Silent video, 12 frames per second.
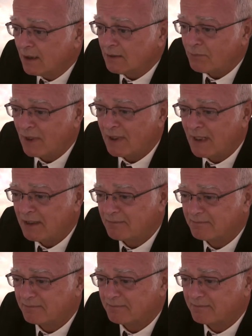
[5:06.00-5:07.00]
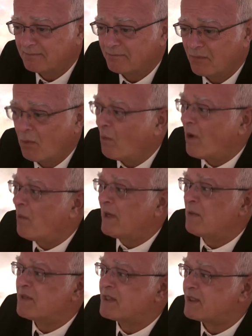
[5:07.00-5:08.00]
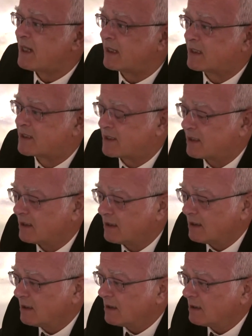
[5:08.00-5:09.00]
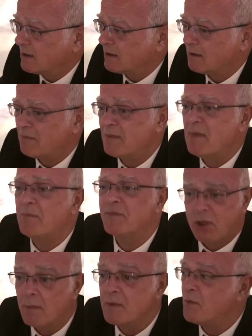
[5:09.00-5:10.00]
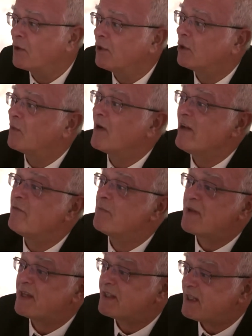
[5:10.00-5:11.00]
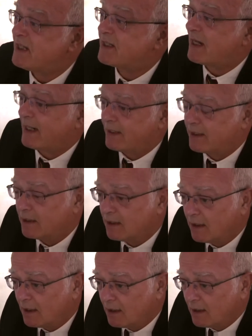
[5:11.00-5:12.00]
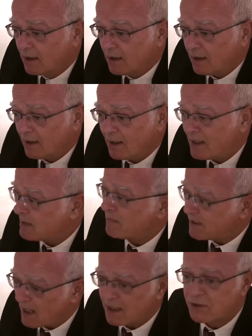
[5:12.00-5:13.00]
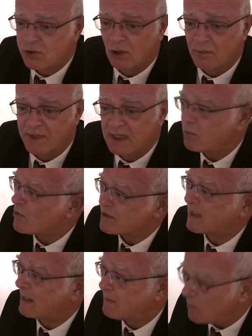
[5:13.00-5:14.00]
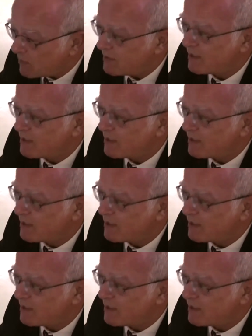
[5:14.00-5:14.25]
Well, like when I was 6, My mum told me we were going to go live by the seaside. And then my dad told me he wasn't coming with